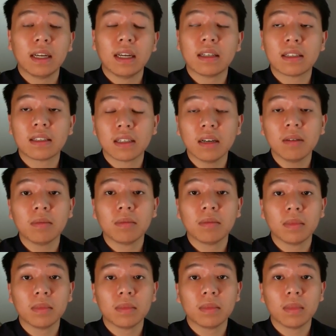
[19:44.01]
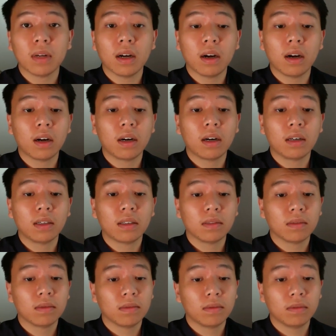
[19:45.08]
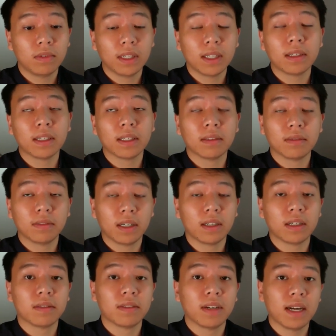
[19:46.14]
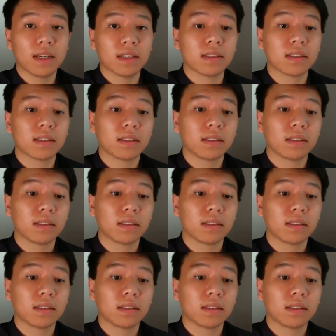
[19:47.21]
and some are very, very fast.